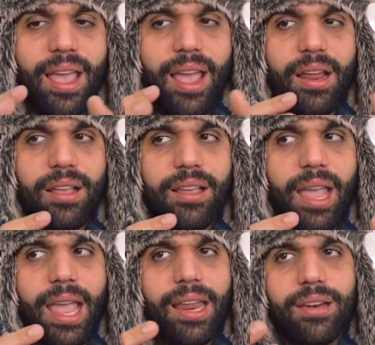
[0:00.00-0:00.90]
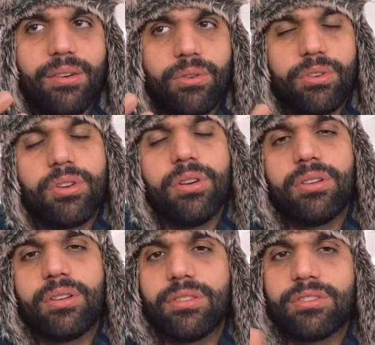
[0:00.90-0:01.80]
And I can or
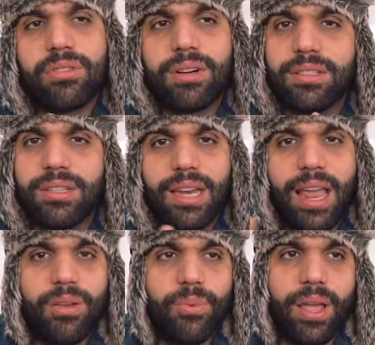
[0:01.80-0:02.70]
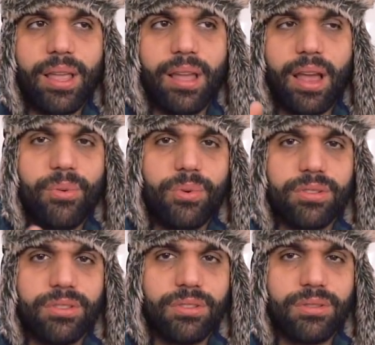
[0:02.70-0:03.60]
could construct it in any way I
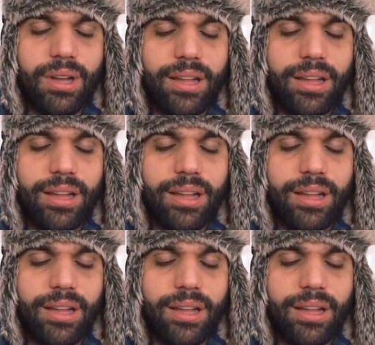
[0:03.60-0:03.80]
wanted to.